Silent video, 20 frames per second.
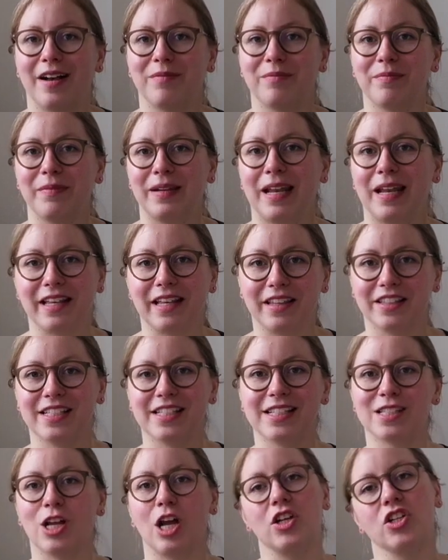like this
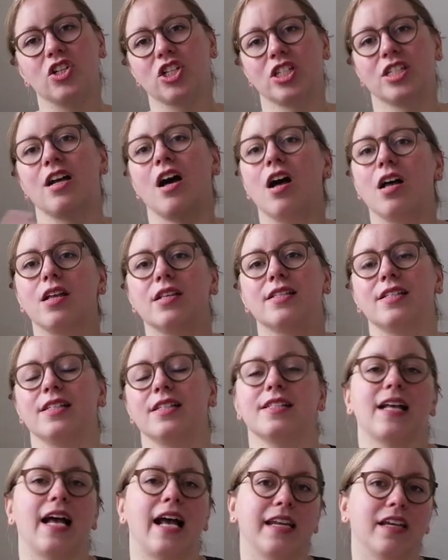is not just us
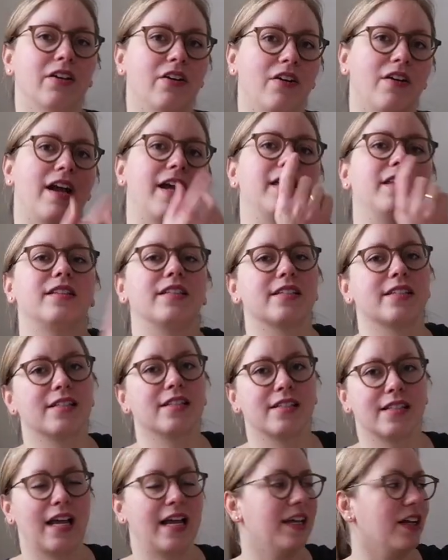deciding, right? This is
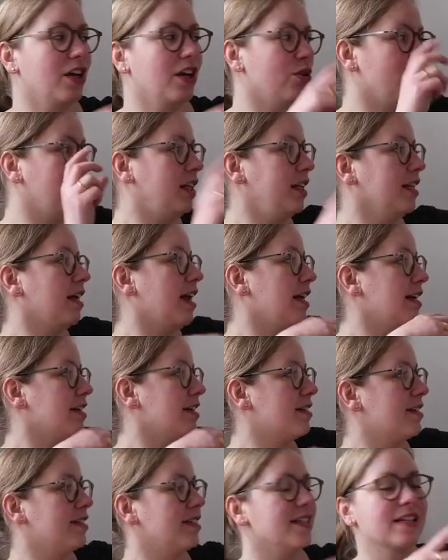like a really
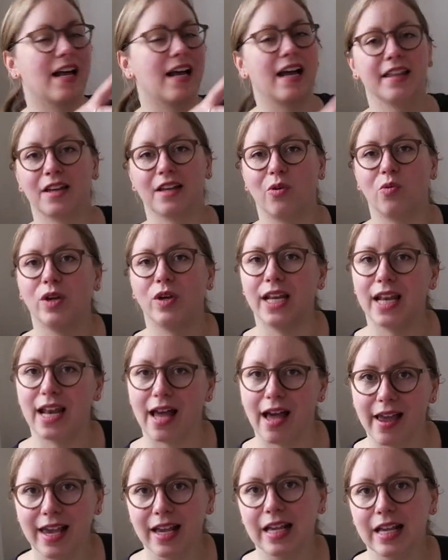nice design that we
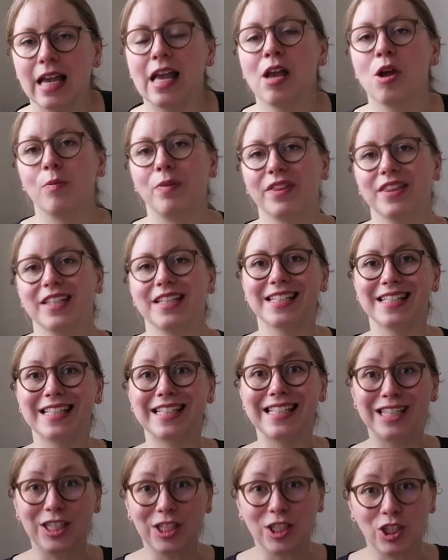like, but this
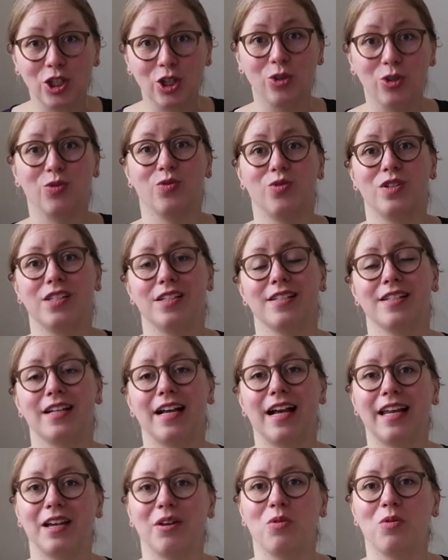is you
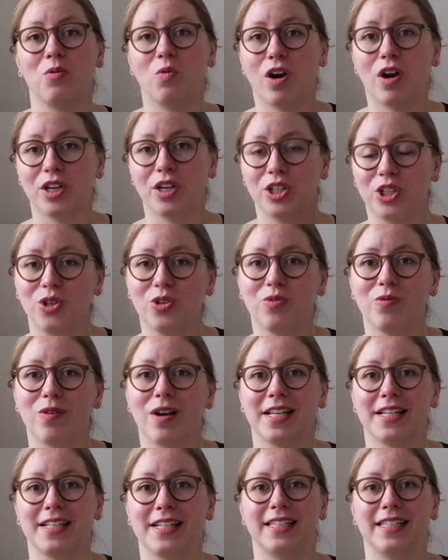deciding what you want
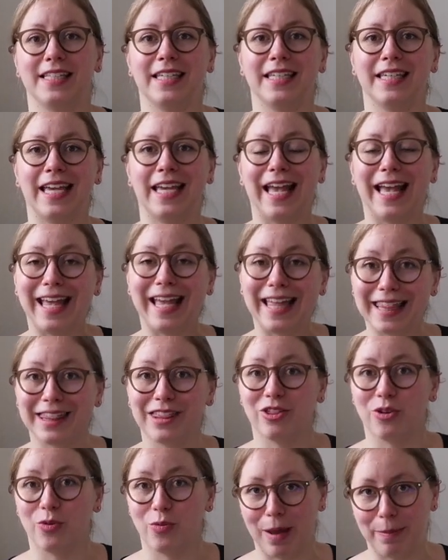to see in
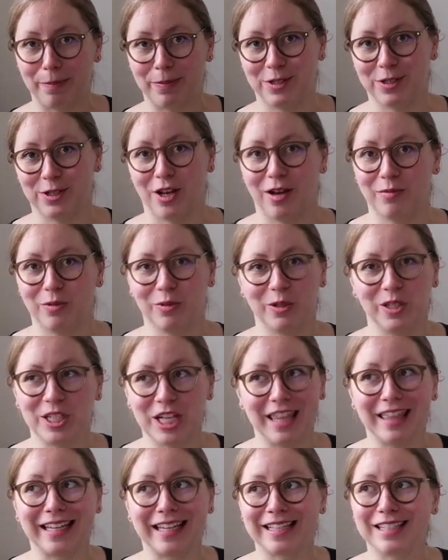the web shop, which
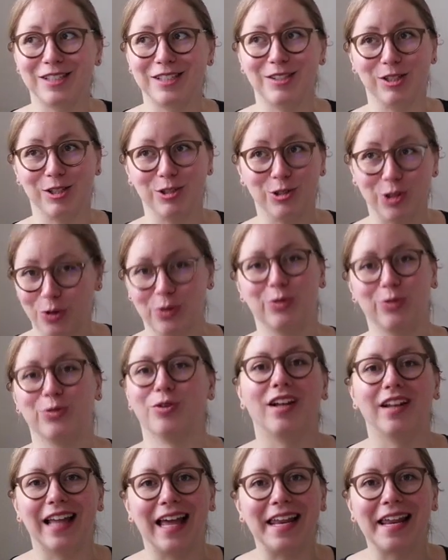I think is just so
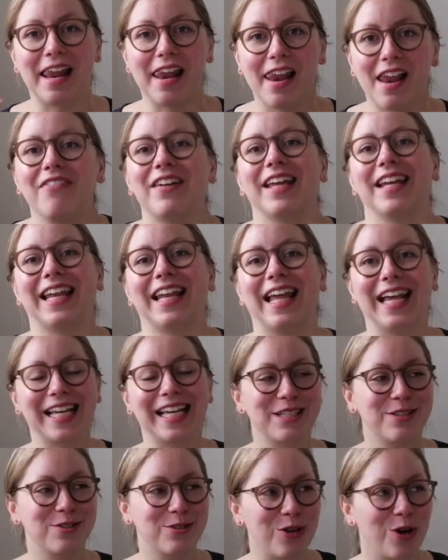cool. And I love it. Like
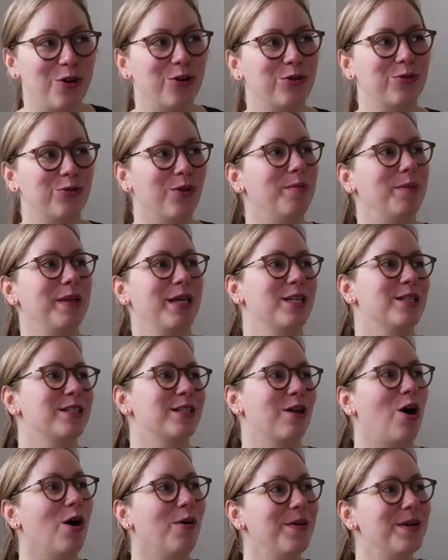it's so cool because
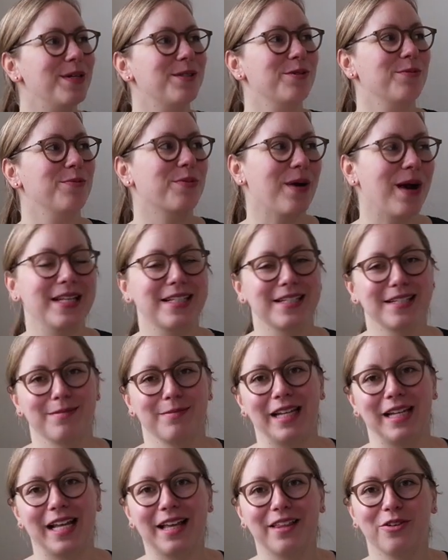it always surprises
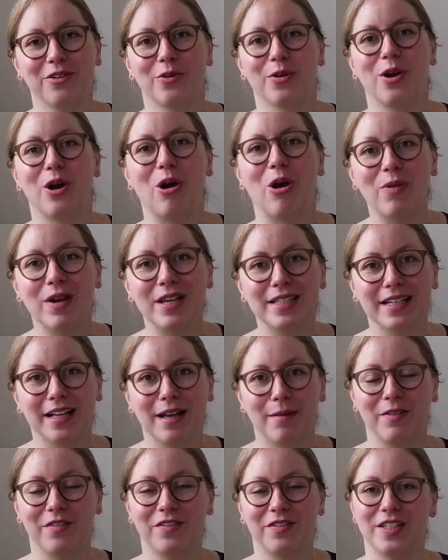me. Like there are always a
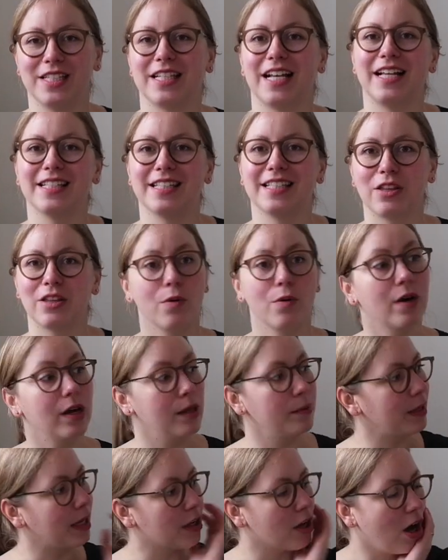couple of designs in there where
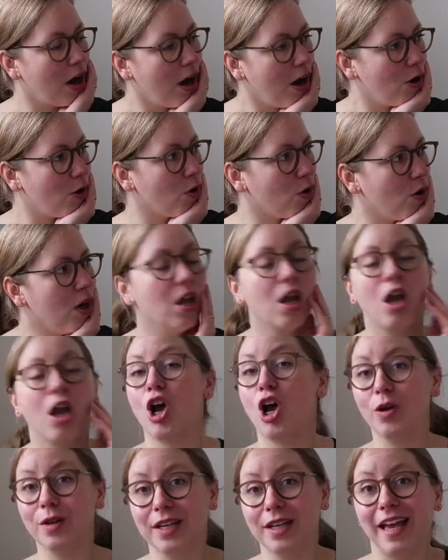I'm like, oh,
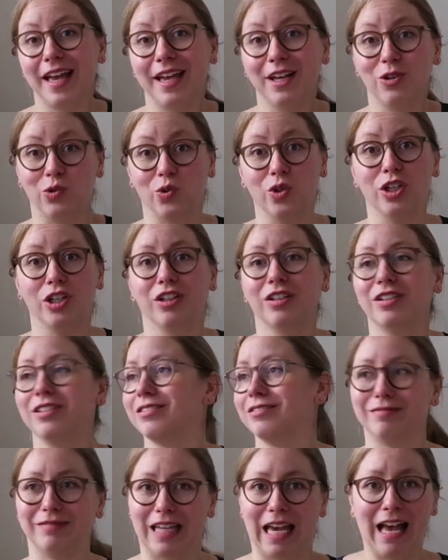okay,
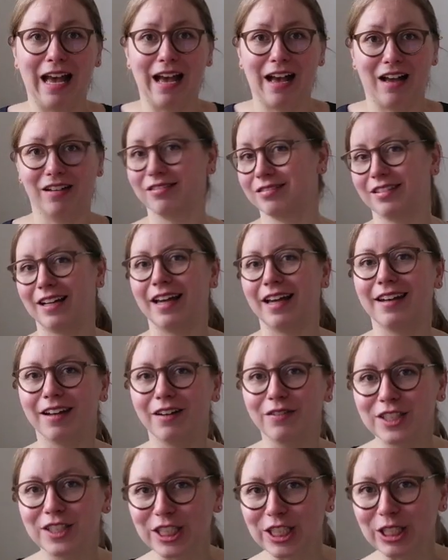cool. Yeah, I'd
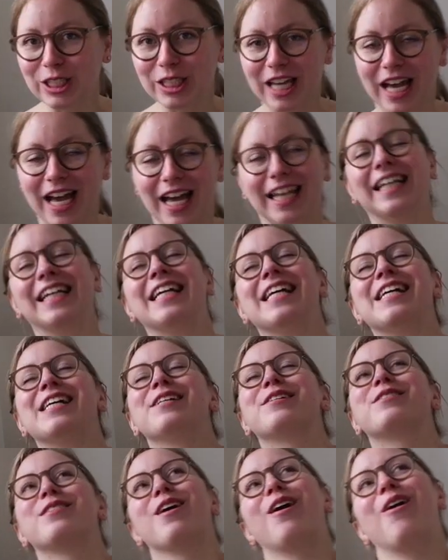love to do that.
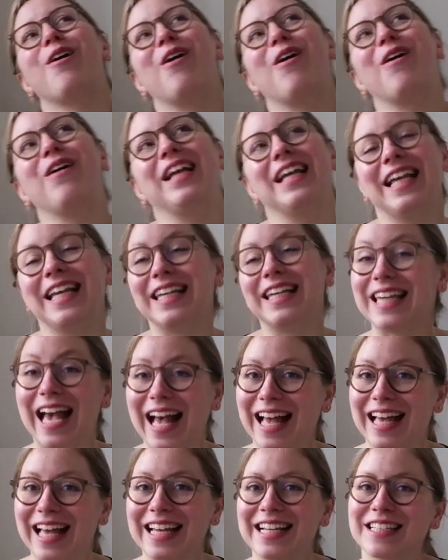So
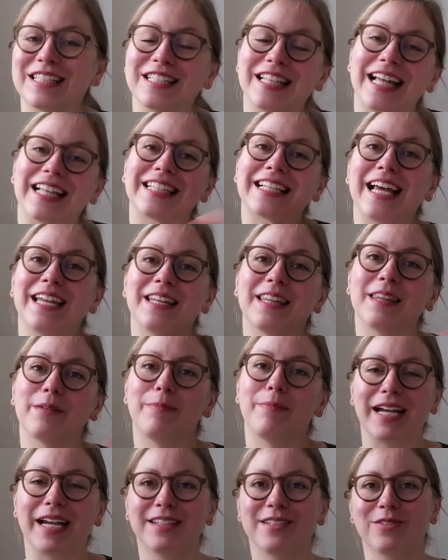yeah, so that's kind of the
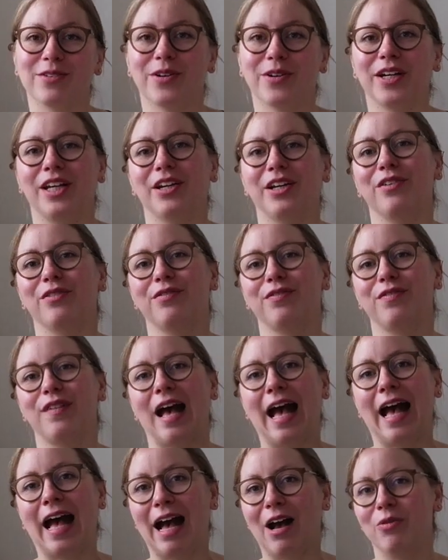backstory of
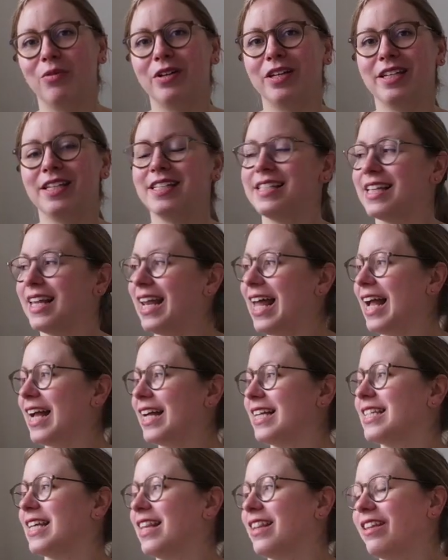how we
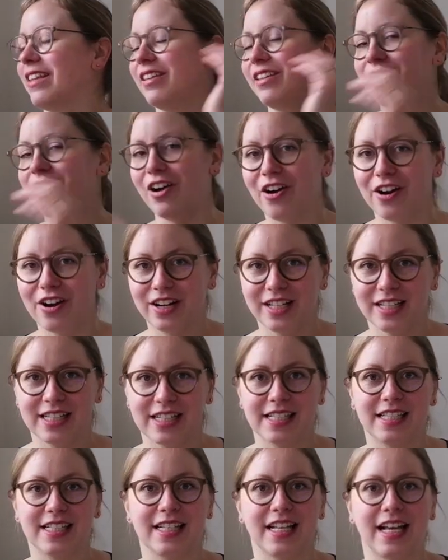select the
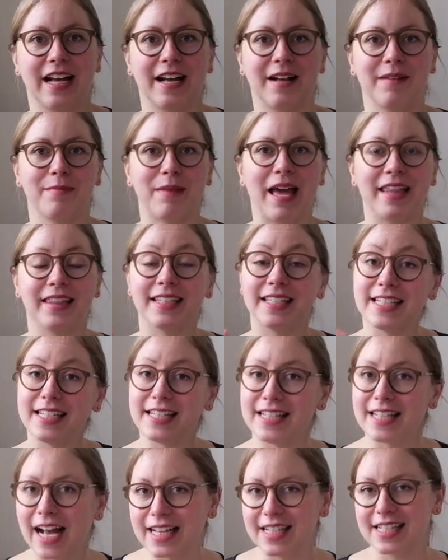yarns and the
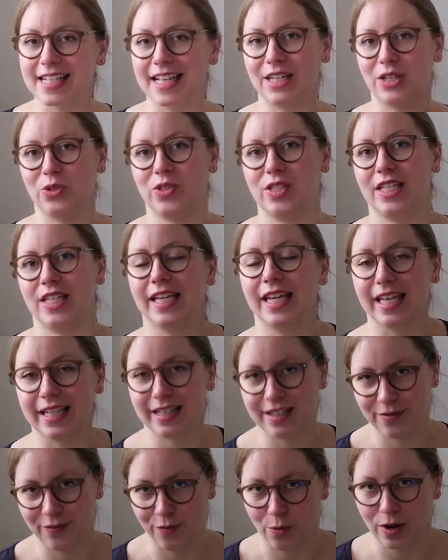designs that you see
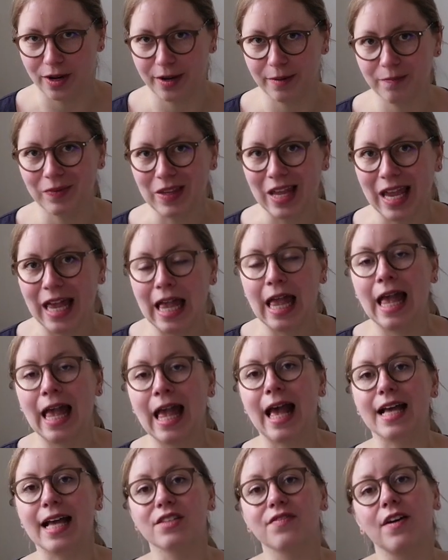kits for.
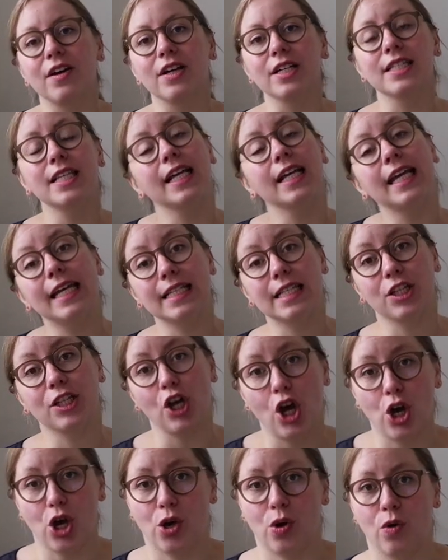As far as the kits
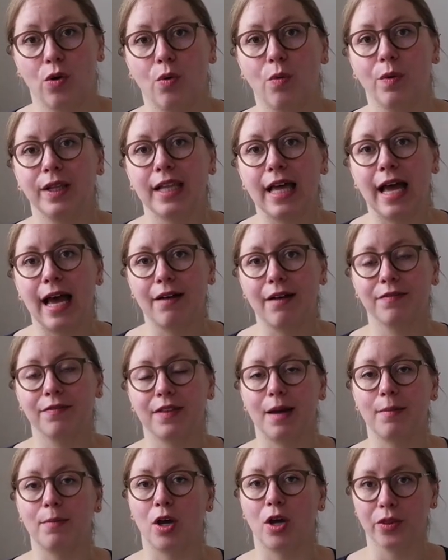go, we'll have
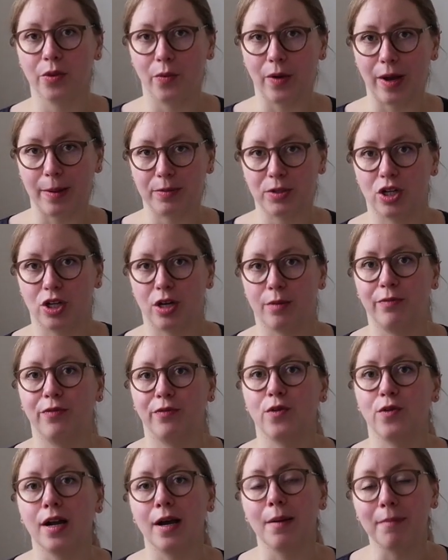them on the web shop
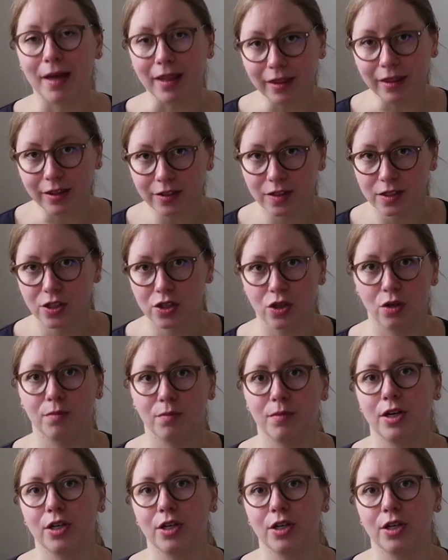for a month, so March